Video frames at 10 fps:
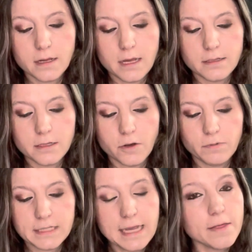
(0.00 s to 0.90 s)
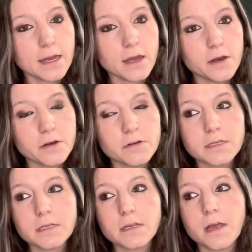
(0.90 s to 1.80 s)
And so we'll see how that
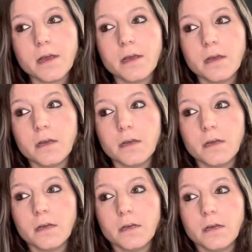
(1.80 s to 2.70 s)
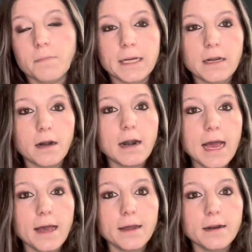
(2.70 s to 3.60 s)
goes. My daughter
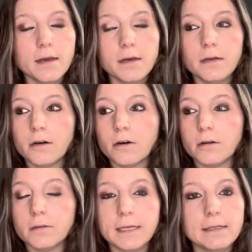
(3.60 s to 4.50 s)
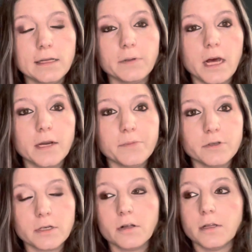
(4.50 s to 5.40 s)
had her Legally Blonde
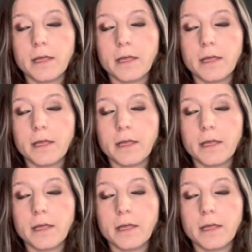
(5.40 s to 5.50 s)
musical.